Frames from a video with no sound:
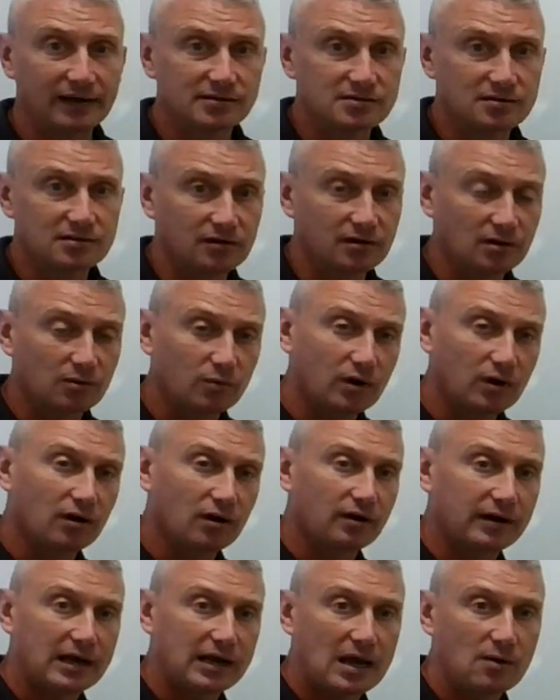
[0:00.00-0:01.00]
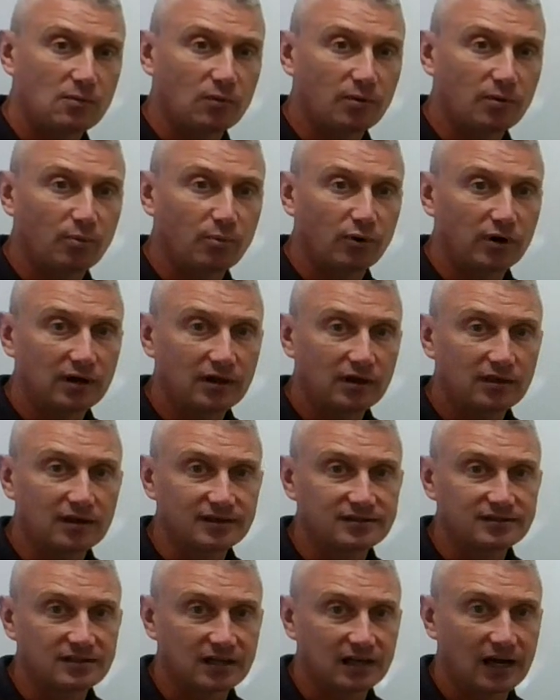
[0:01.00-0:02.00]
So here we are again with putting
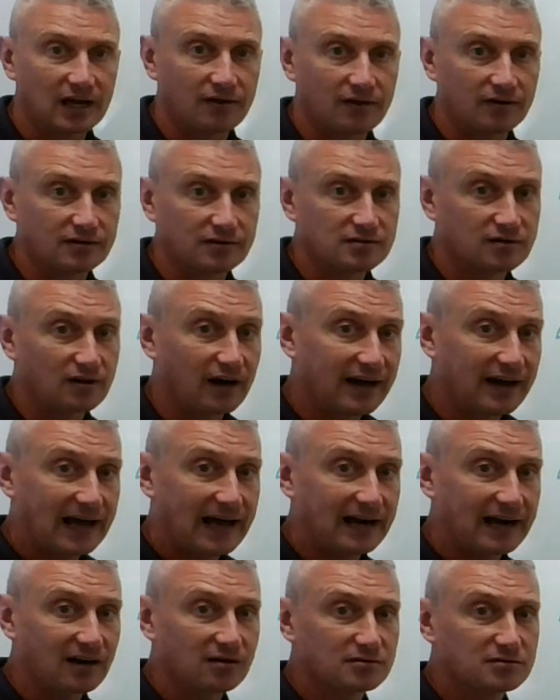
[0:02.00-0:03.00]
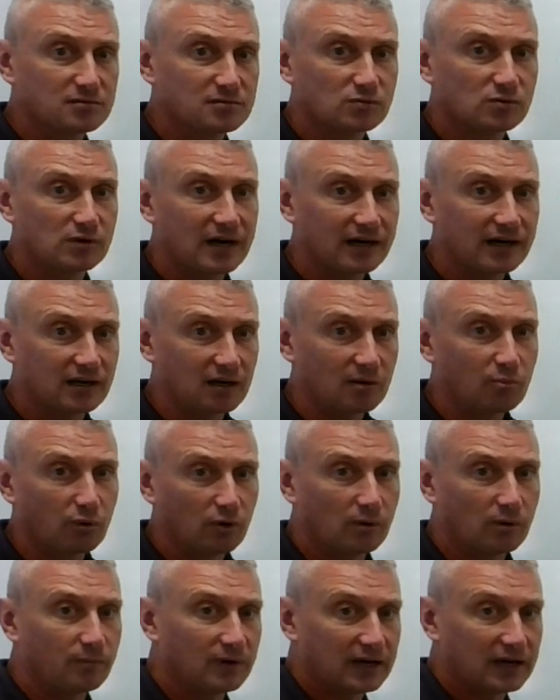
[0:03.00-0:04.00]
things together. It's not adding or subtracting, put
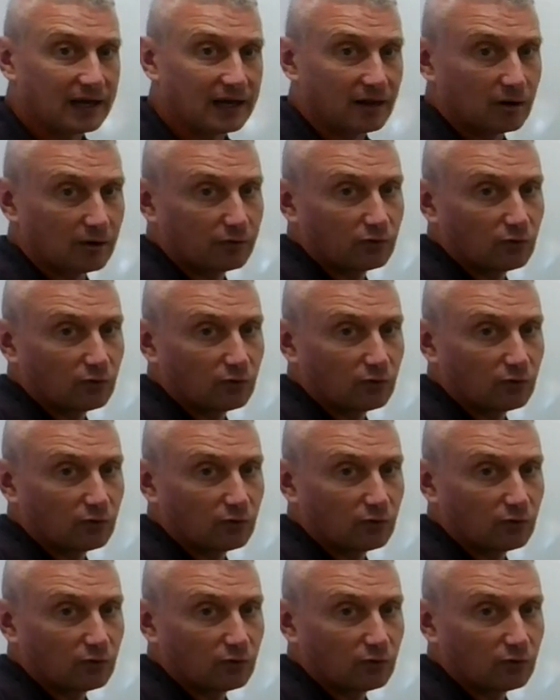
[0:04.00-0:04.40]
them together.